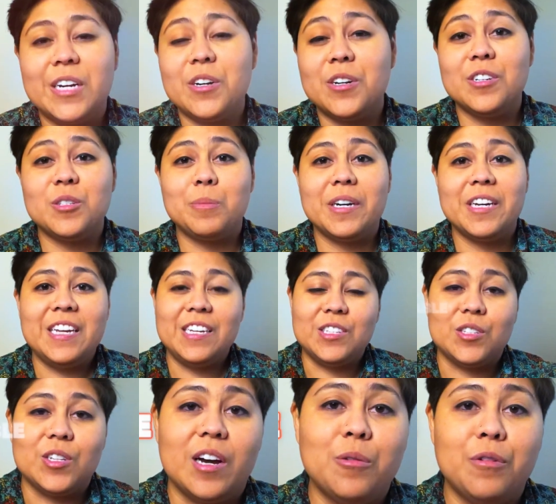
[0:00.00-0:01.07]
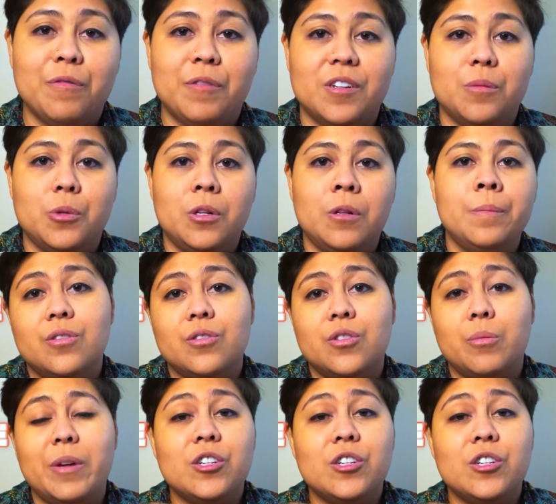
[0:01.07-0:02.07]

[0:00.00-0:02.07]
Ernest Money is non-refundable, so make